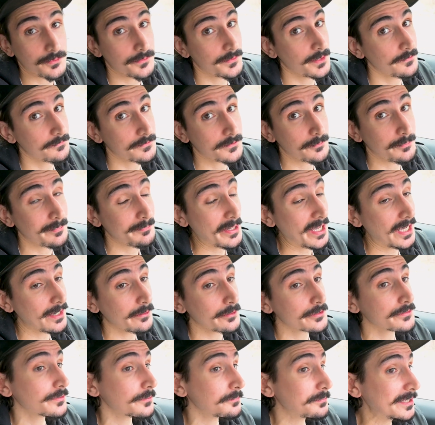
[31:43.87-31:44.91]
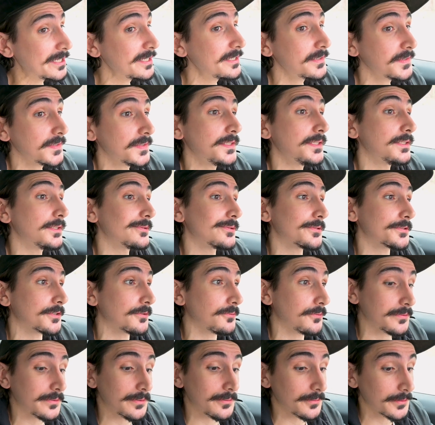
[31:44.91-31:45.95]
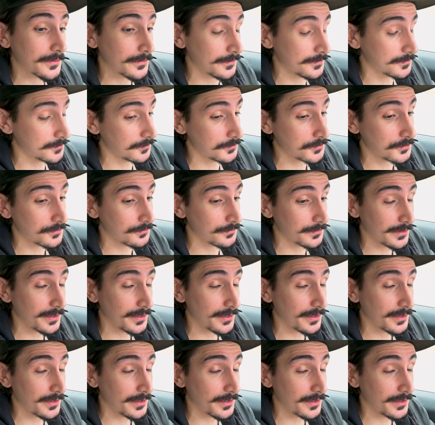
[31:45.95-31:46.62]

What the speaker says: If the Packers were beating the Eagles, I wonder what the situation.